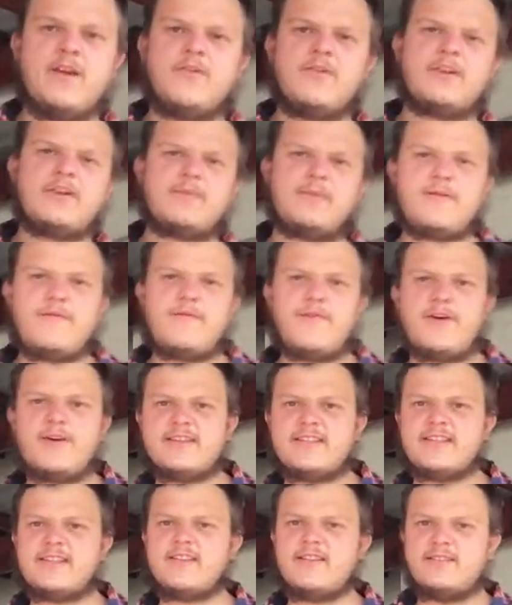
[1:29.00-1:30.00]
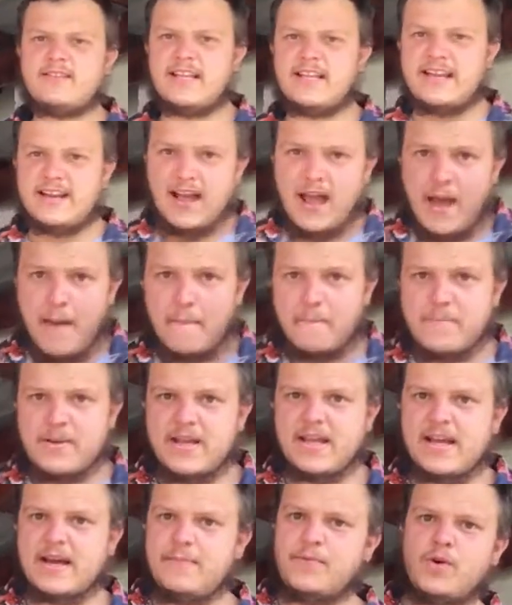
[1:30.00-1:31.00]
We're going to be focusing on that
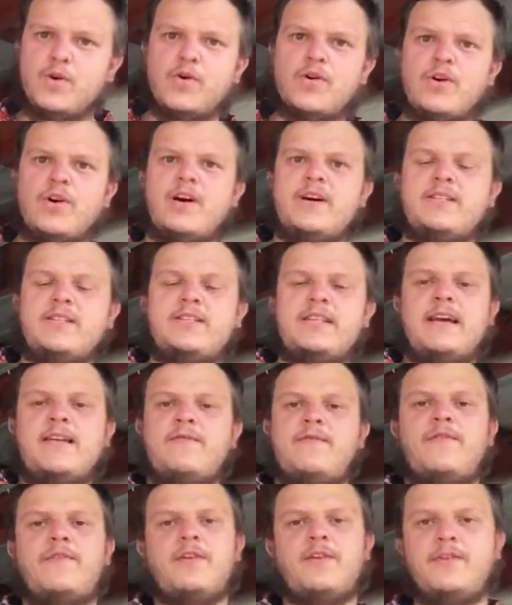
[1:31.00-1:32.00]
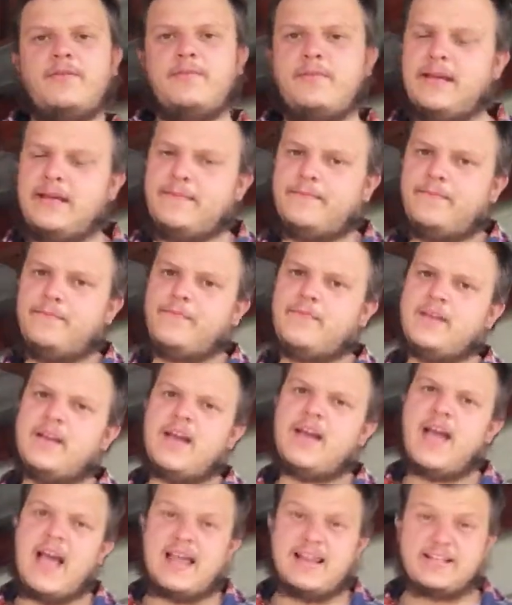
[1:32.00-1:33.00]
pick up your cross and follow me.
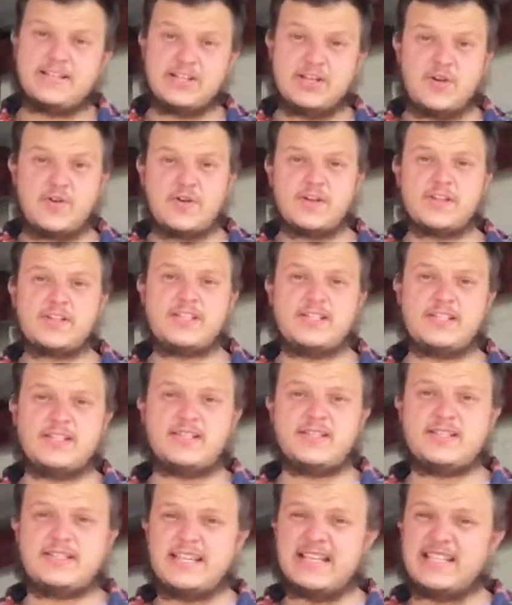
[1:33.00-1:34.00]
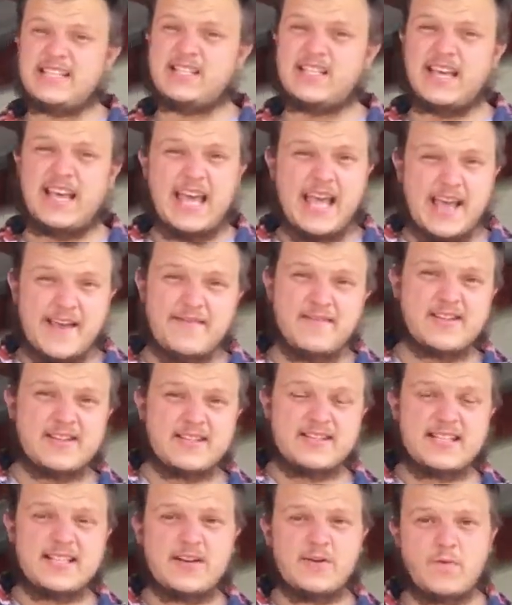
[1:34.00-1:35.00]
And as Christians, that's the
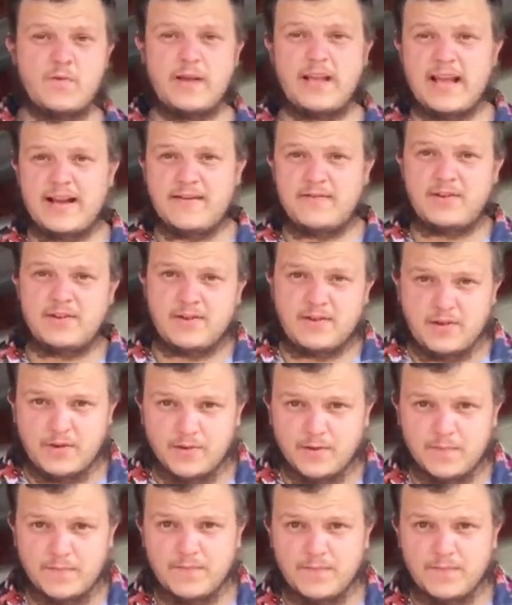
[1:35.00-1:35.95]
heaviest thing we have to do.